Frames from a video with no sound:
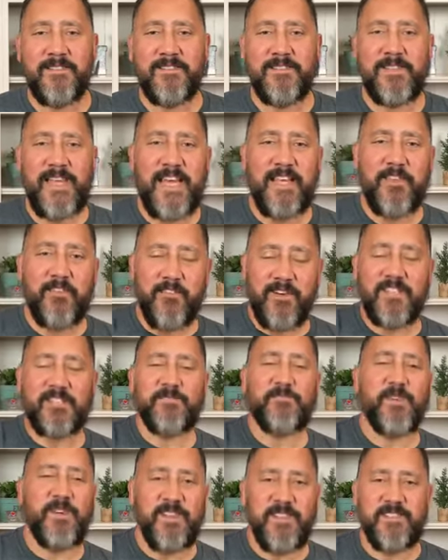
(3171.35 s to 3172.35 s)
that you'll
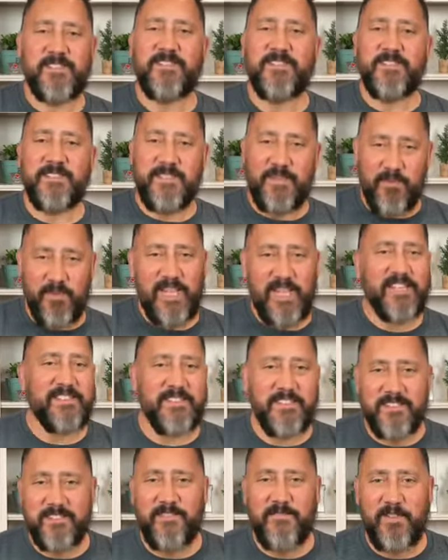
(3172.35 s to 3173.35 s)
experience the
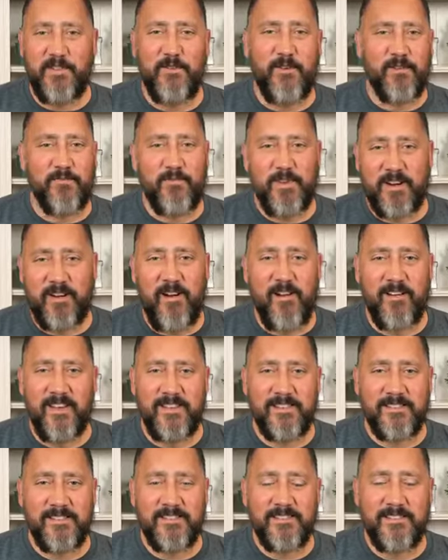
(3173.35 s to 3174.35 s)
blessings of the lord
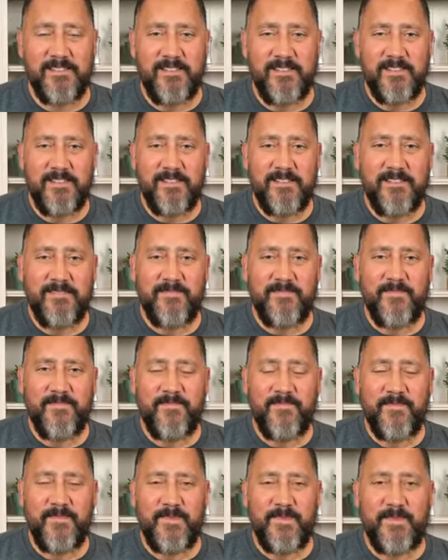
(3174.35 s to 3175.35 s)
regardless
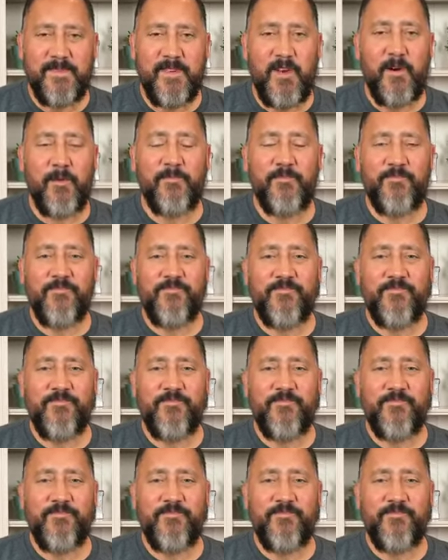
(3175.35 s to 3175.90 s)
so